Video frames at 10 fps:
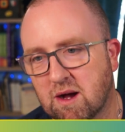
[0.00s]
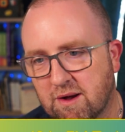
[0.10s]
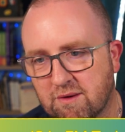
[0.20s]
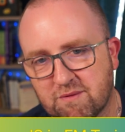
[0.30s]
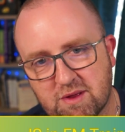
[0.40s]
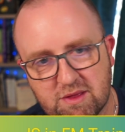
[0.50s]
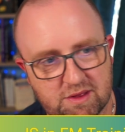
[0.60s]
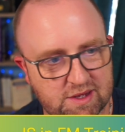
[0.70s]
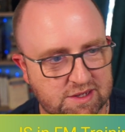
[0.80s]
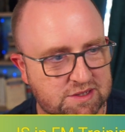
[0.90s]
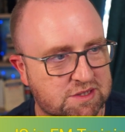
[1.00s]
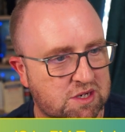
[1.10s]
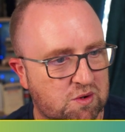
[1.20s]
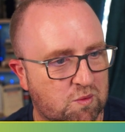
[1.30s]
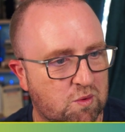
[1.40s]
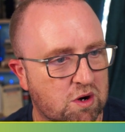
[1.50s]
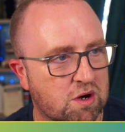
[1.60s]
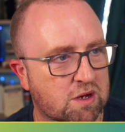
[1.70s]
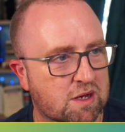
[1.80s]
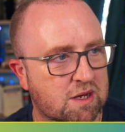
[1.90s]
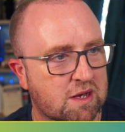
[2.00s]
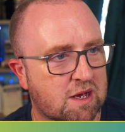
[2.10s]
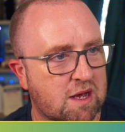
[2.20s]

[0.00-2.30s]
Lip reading: of this work.